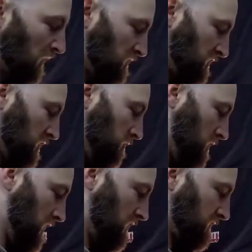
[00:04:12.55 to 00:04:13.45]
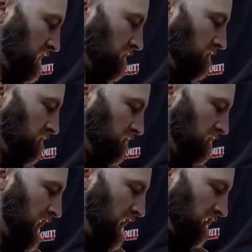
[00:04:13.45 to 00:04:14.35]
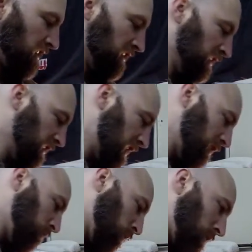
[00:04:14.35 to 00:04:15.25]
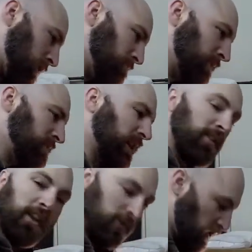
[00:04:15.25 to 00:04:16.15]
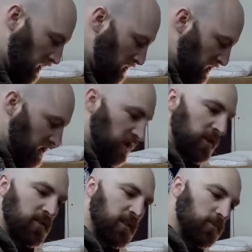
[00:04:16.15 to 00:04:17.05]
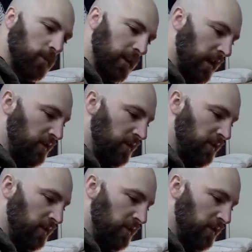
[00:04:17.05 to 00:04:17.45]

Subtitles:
So it's going to take a little work, but I think it'll turn out just as good as this one.